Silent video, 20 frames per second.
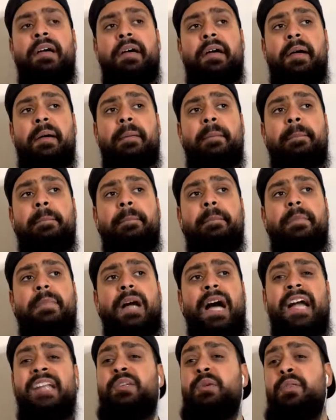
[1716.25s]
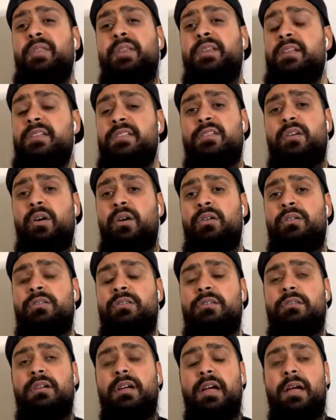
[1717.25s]
I do think they'll score.
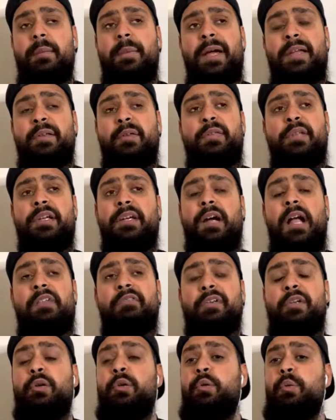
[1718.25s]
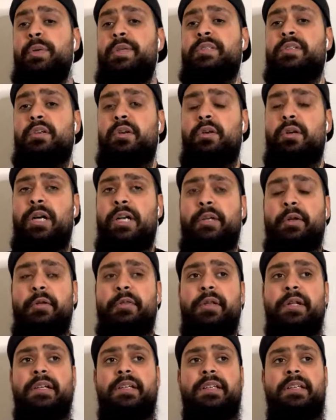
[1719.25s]
I do think Calvert-Lewin will score. I don't
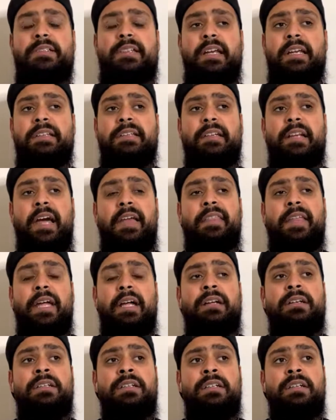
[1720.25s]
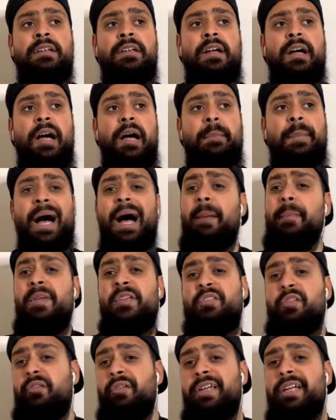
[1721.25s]
think there's any denying that. James
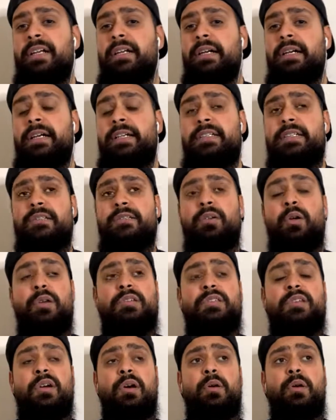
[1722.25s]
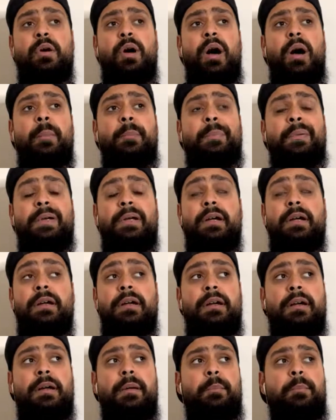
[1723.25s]
Rodriguez has also got a bit,
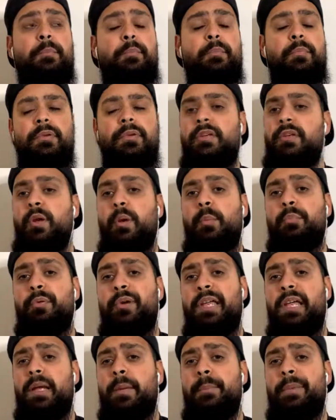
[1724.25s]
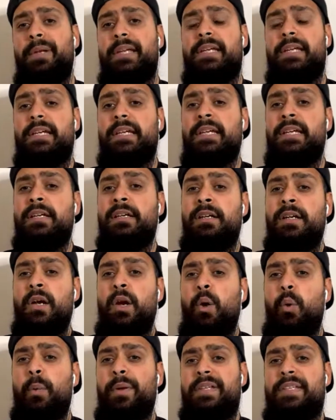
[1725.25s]
brilliant ability
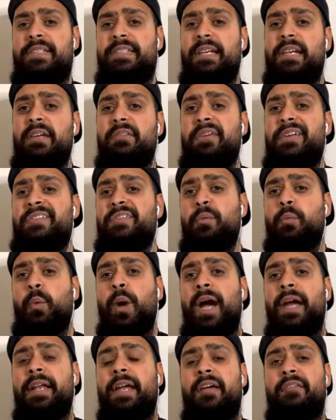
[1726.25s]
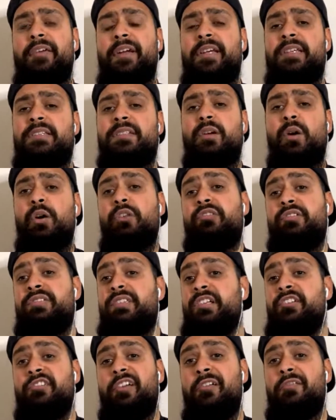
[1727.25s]
with his deliveries from wide areas or just
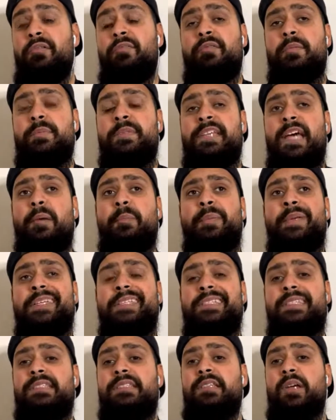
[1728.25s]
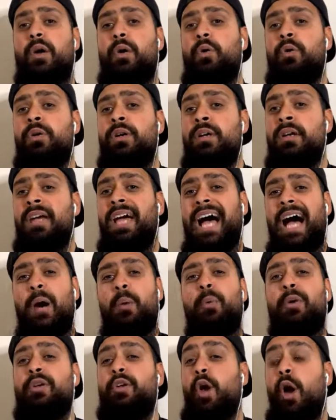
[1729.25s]
in general from set pieces. So I
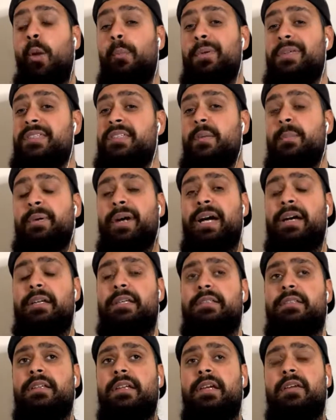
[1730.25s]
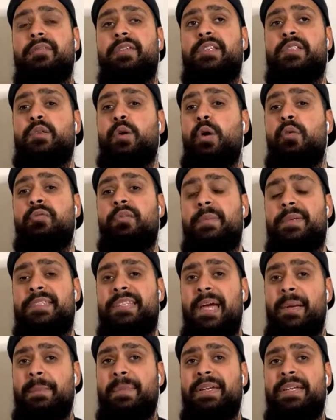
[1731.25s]
would not be surprised if they score from a
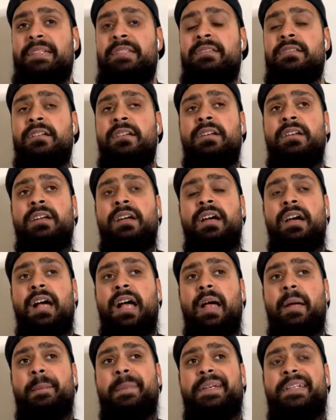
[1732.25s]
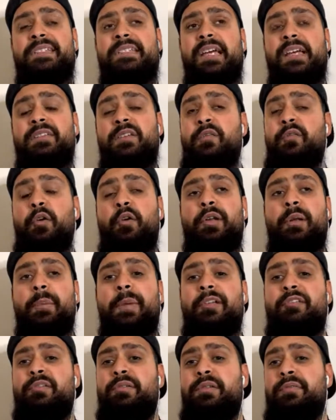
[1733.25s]
set piece. Because as you've already
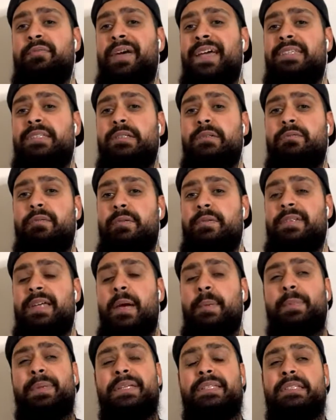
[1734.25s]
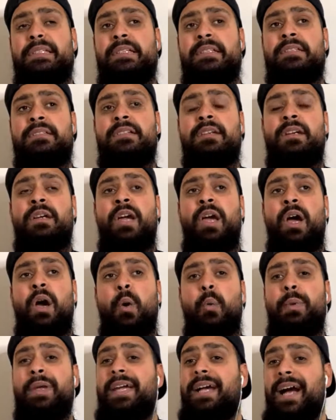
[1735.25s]
mentioned, defensively from set pieces,
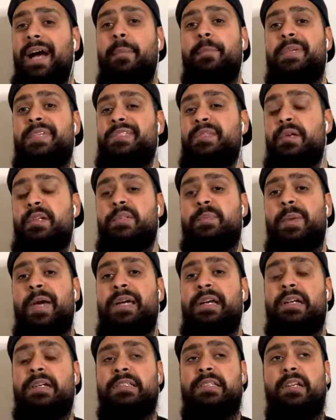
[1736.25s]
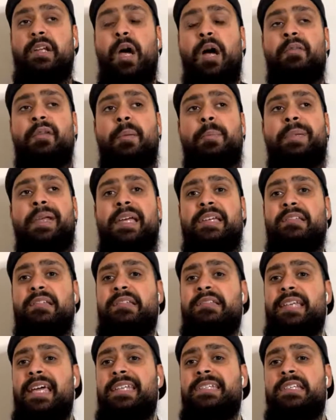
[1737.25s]
we can be suspect because a lot of our players just
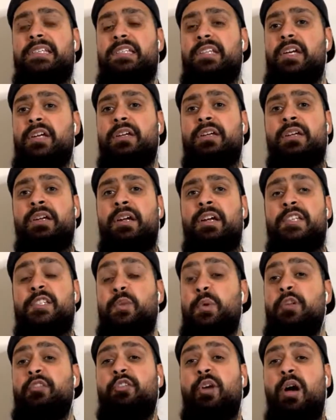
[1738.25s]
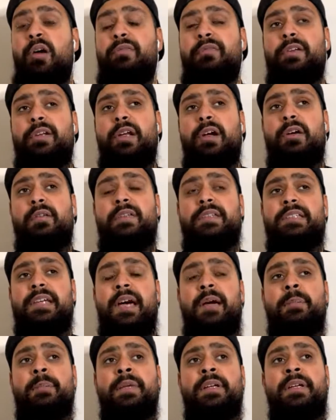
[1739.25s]
tend to switch off a lot of the time.